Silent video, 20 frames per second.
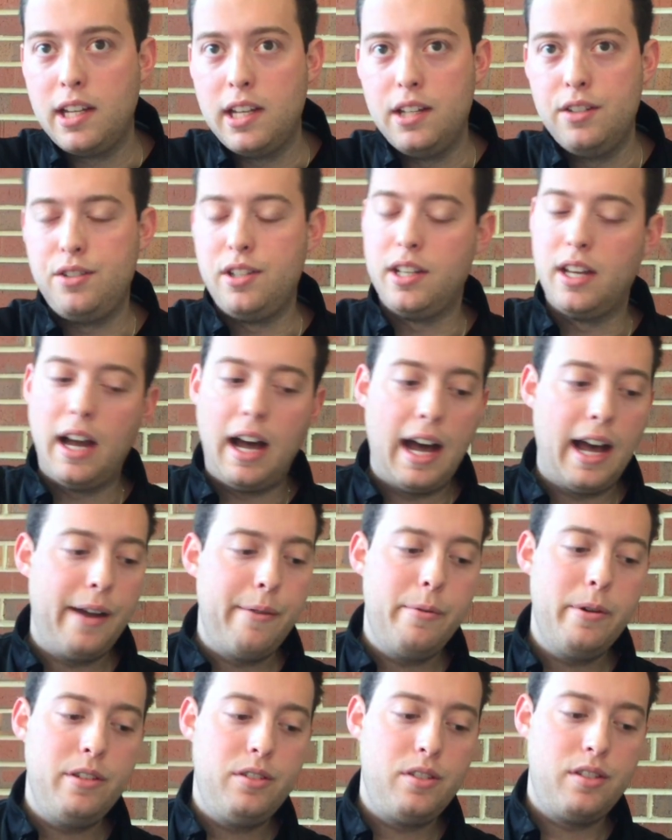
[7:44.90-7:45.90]
easy. I
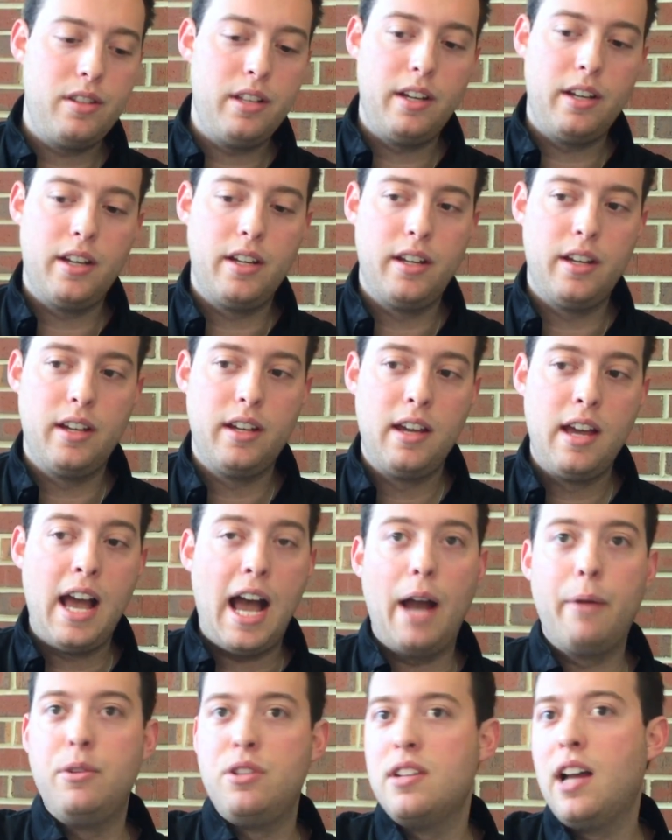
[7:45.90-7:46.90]
was
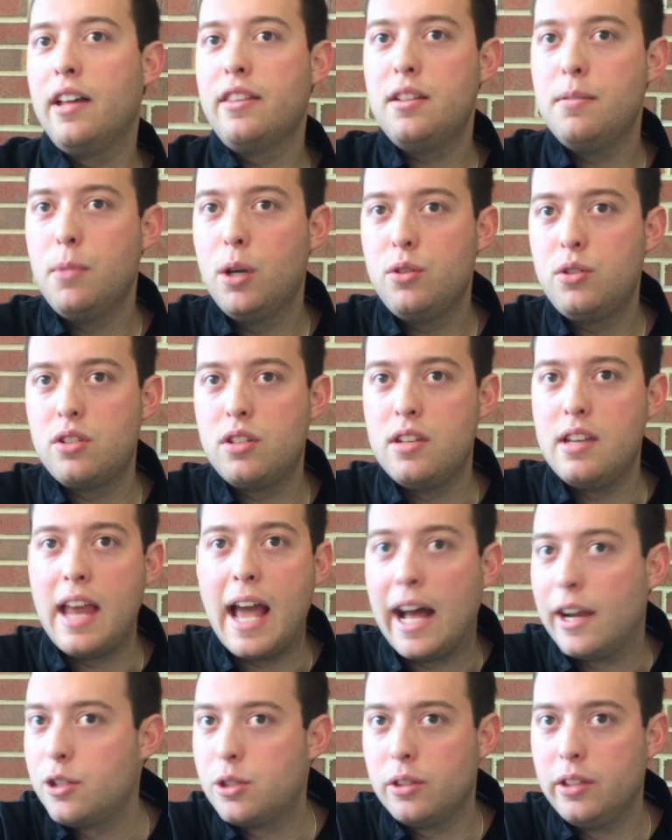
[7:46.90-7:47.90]
not the most
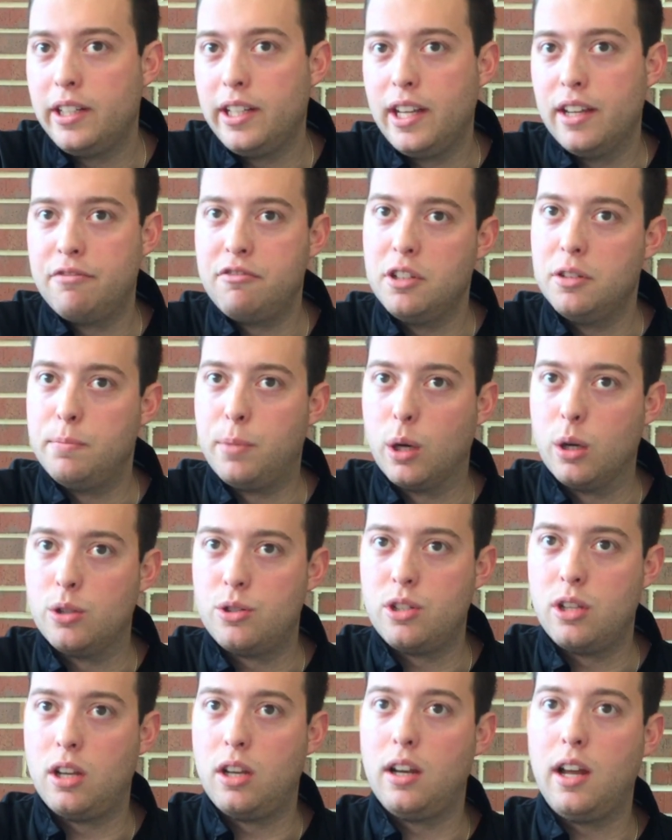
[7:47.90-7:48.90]
naturally gifted
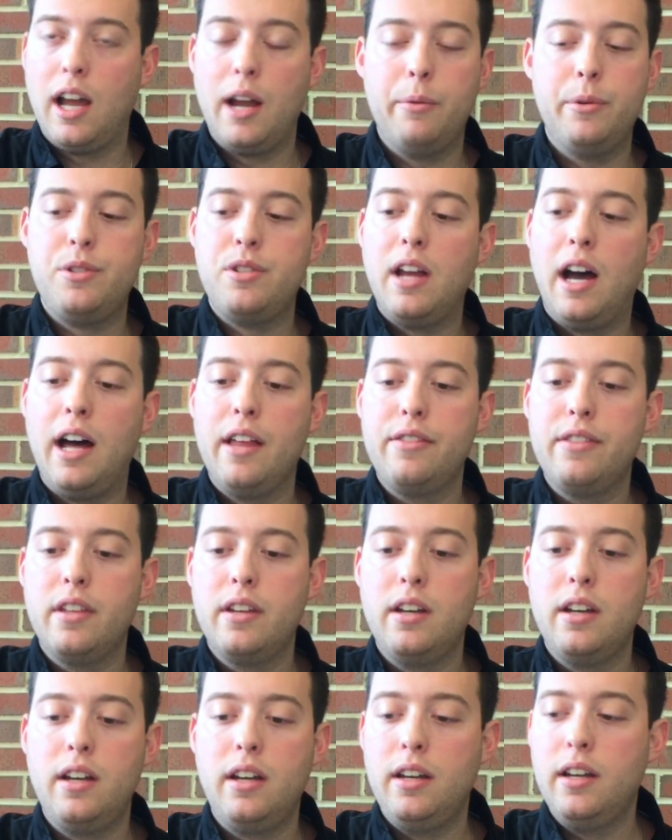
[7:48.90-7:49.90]
person. I was not
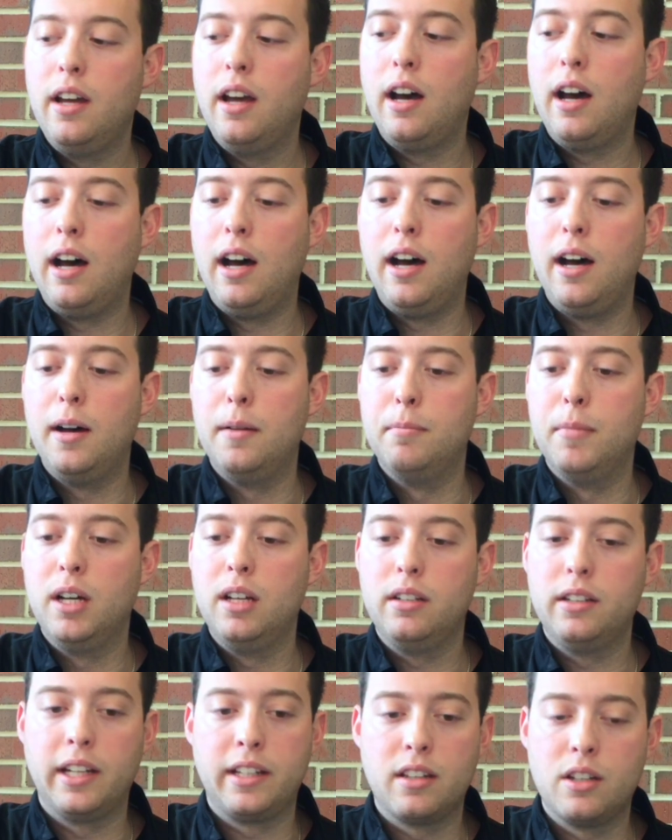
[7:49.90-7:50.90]
the
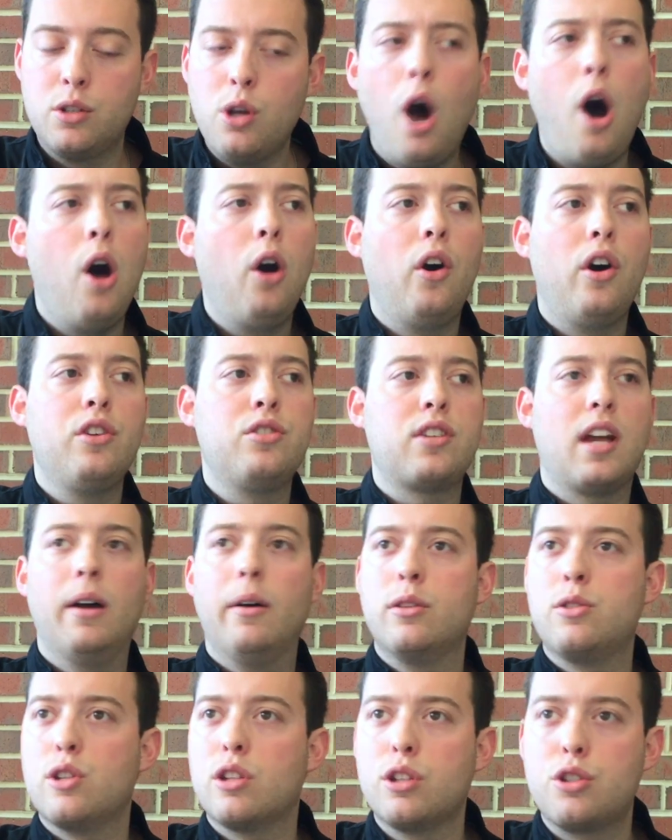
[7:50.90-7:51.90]
like the tallest. I
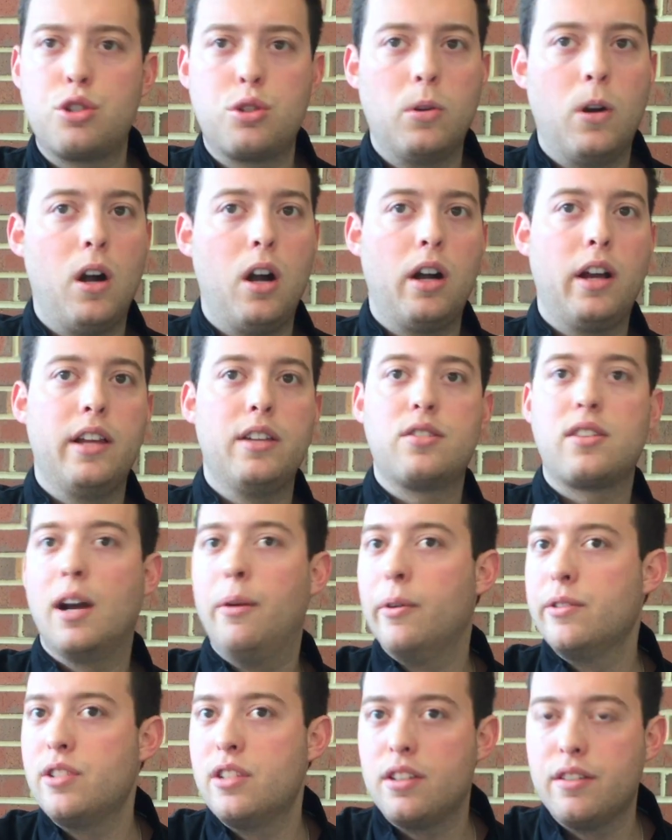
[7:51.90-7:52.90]
wasn't the strongest. I
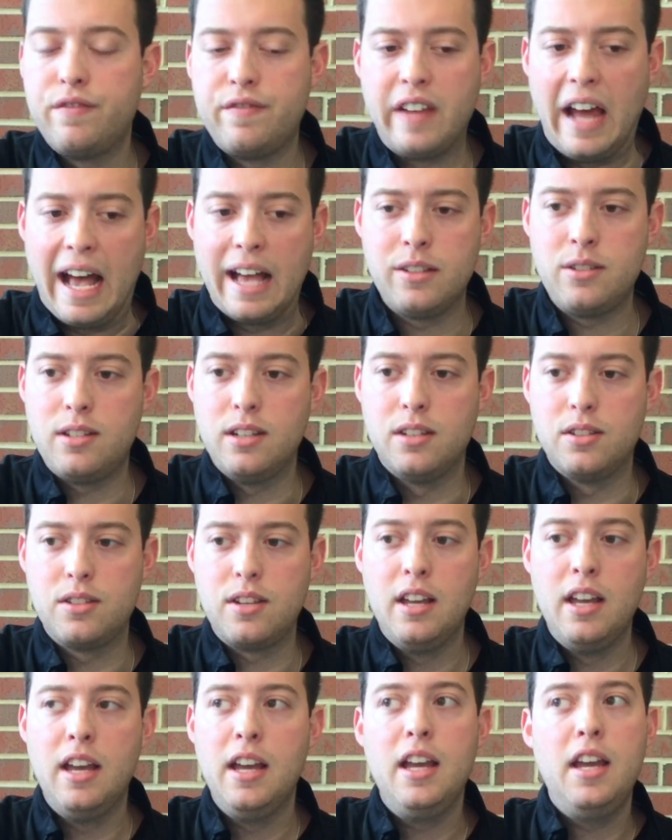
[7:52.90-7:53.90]
wasn't the fastest,
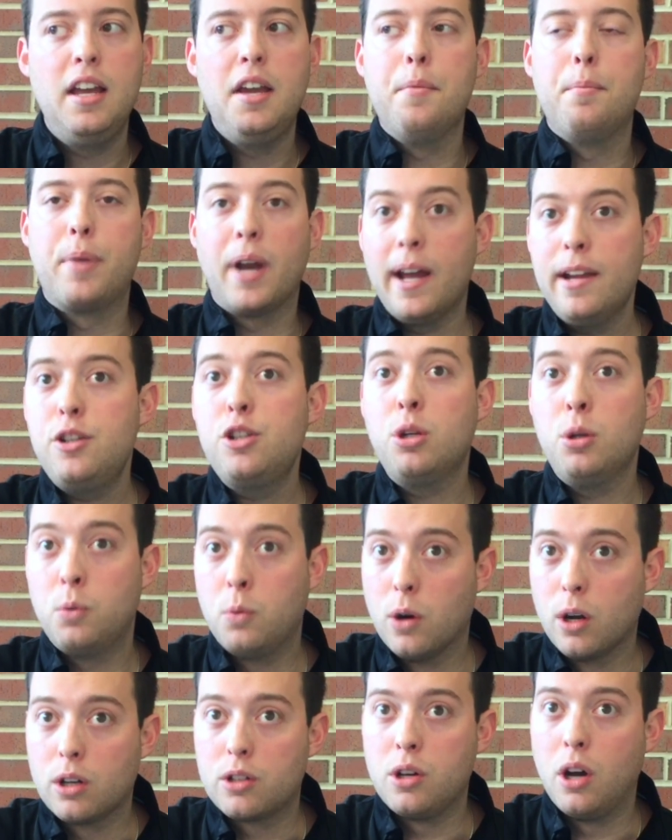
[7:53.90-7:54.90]
but I sure
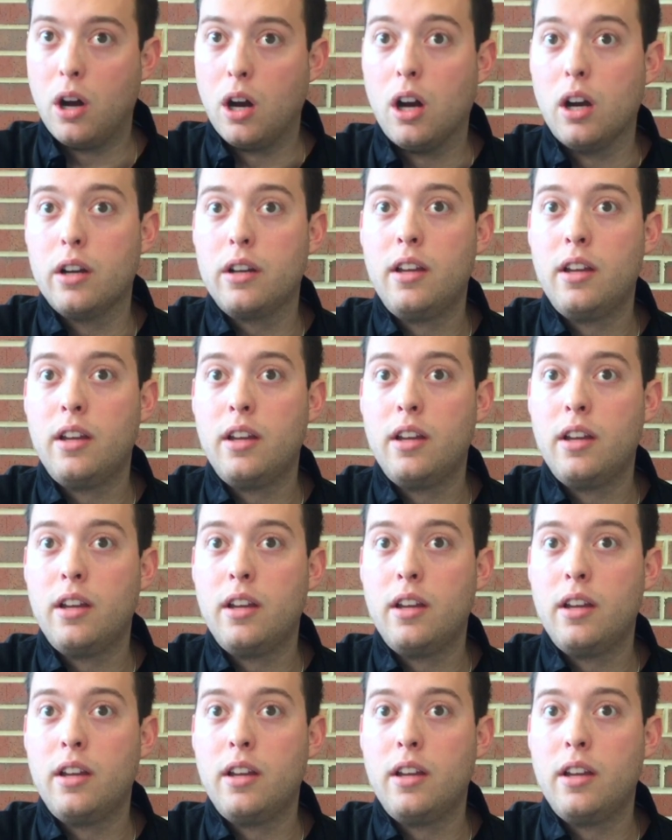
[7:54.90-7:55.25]
worked hard.